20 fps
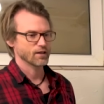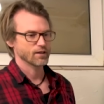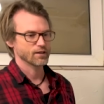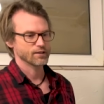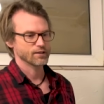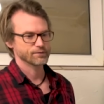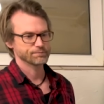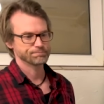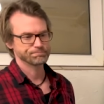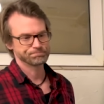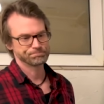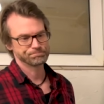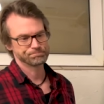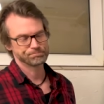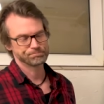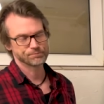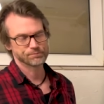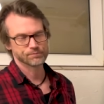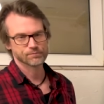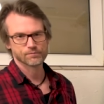
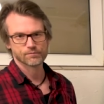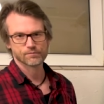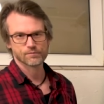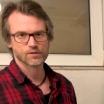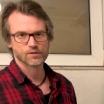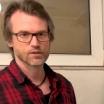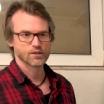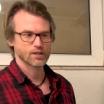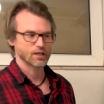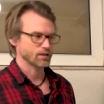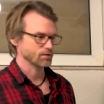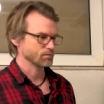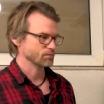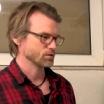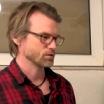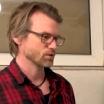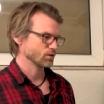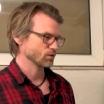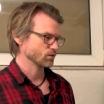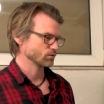Um, yeah,
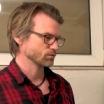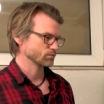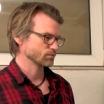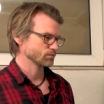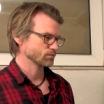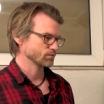so